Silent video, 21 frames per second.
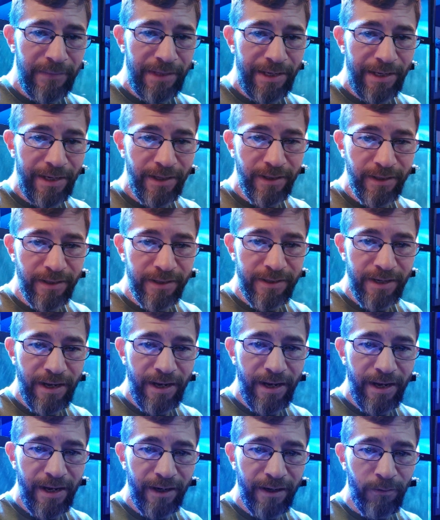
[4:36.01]
in the
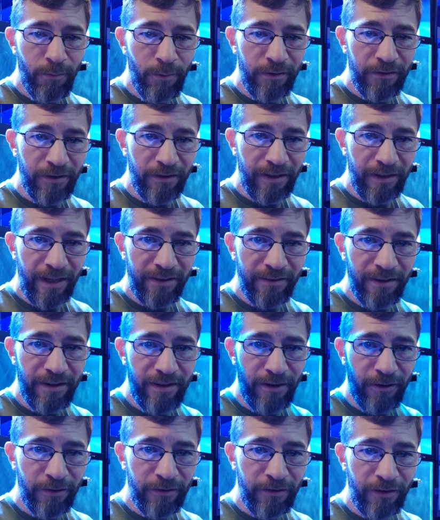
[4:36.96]
tank. Once it gets
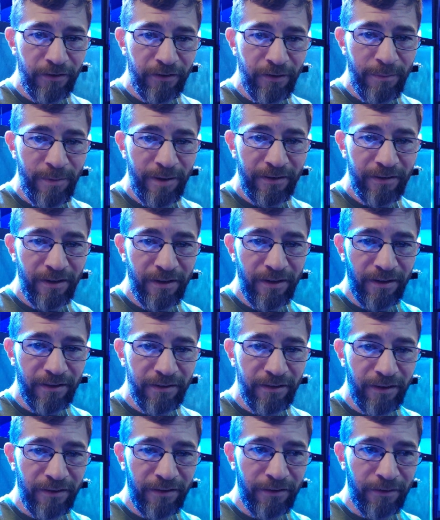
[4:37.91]
in your system, it's in the
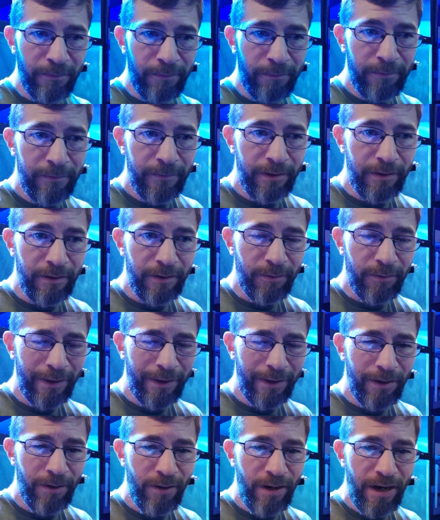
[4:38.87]
system. You know, we
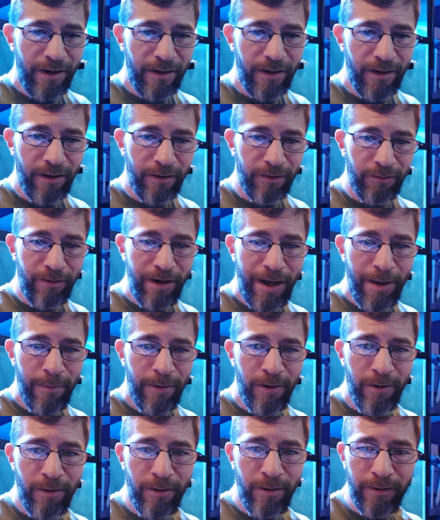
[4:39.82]
can go down another
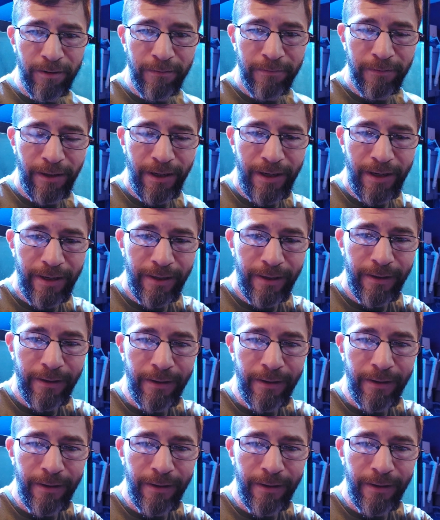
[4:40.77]
rabbit hole of like